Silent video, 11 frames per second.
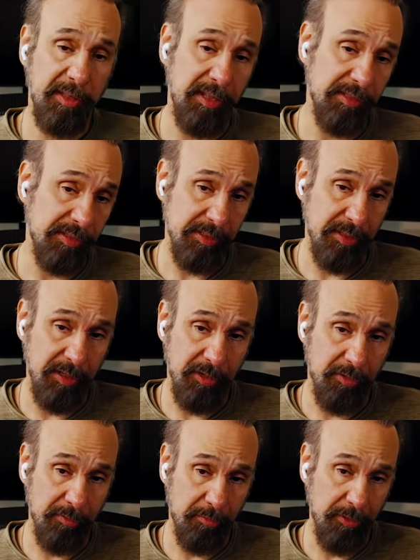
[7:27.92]
that's,
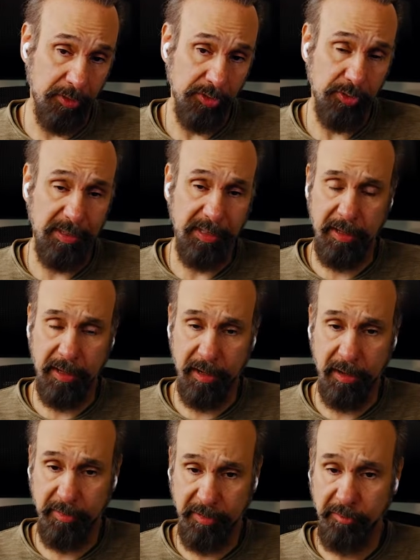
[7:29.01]
used to be there
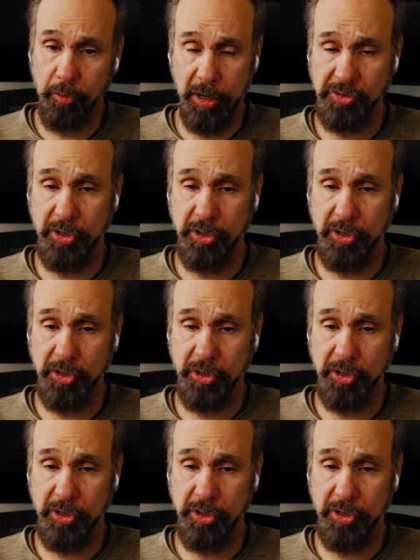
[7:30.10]
before.